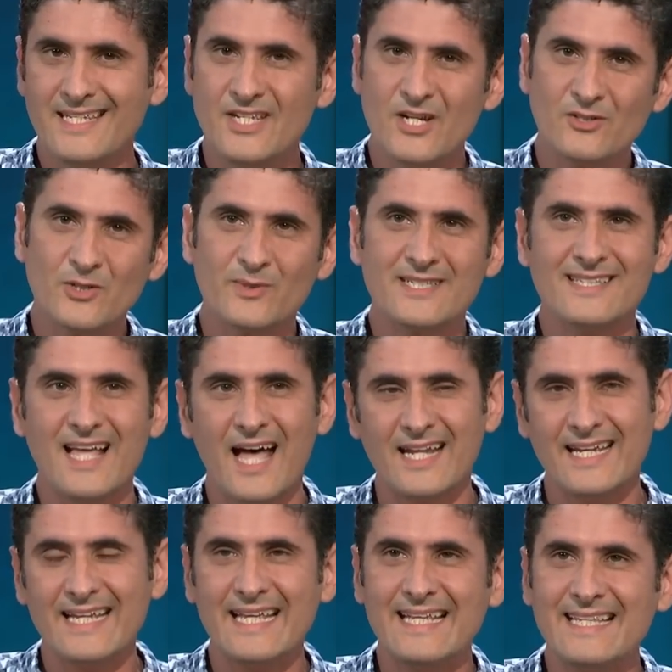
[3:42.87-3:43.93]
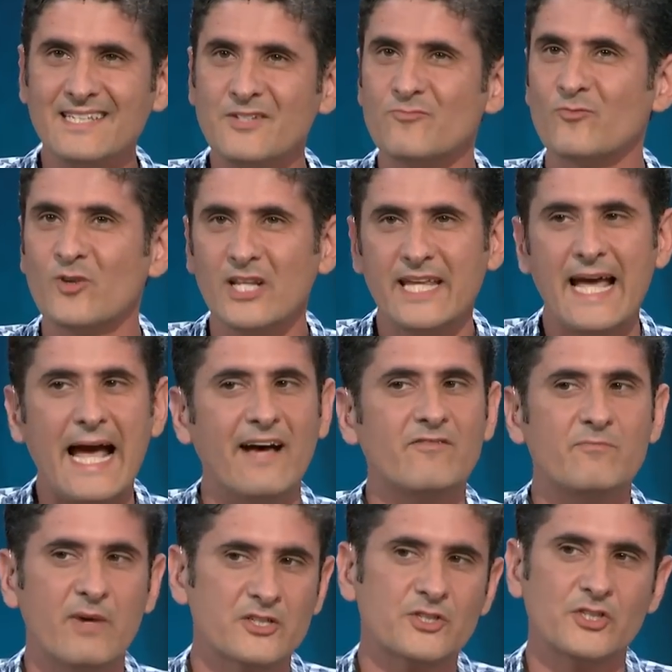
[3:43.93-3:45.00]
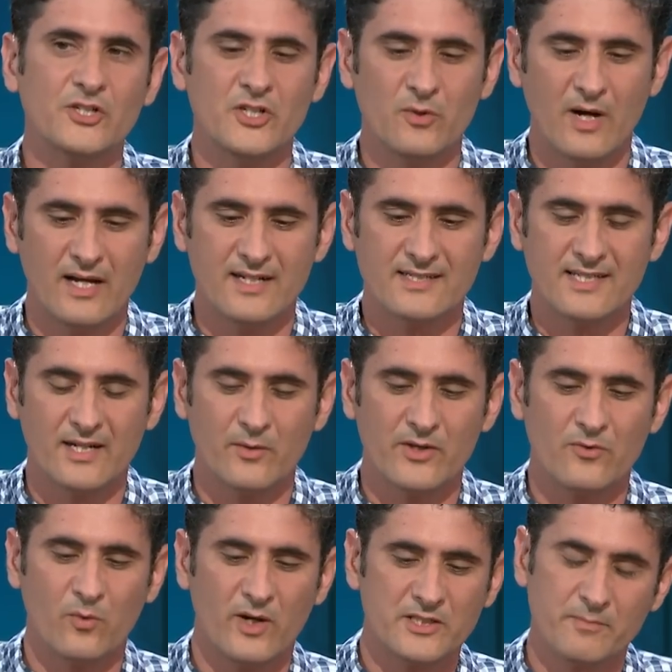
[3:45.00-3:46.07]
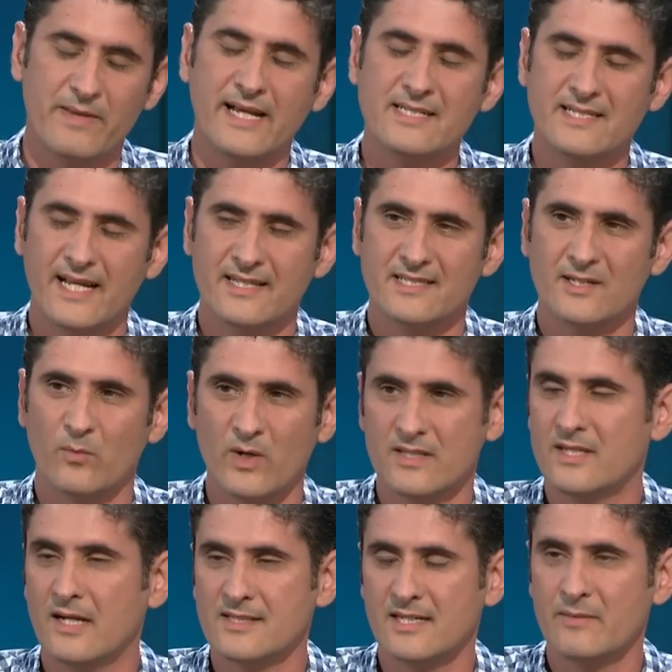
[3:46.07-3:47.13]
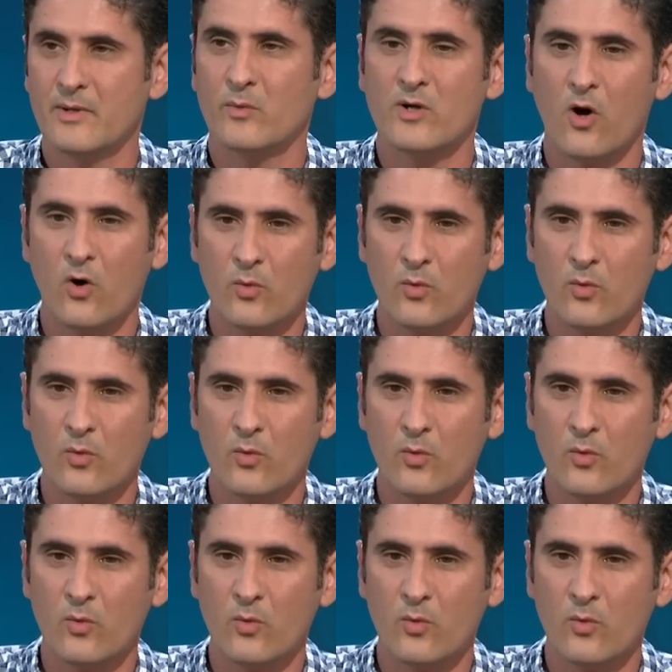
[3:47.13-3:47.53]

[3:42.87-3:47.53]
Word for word: you know, so it's not, it, doesn't really have much to do, honestly, with what makes sense and what doesn't. I mean, what